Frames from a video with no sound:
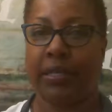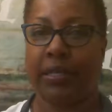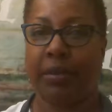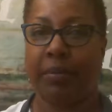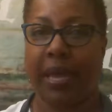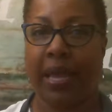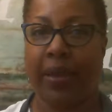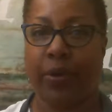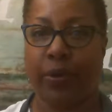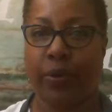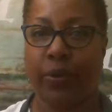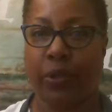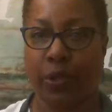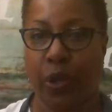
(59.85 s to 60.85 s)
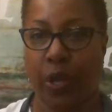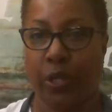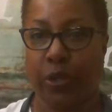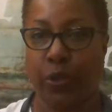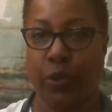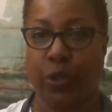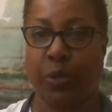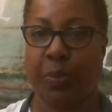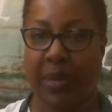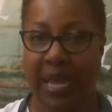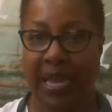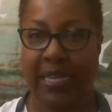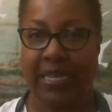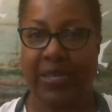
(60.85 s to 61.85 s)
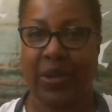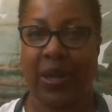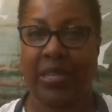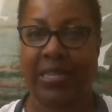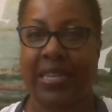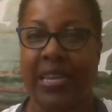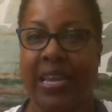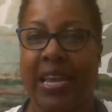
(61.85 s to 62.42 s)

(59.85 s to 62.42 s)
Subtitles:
tomato sauce or spaghetti sauce.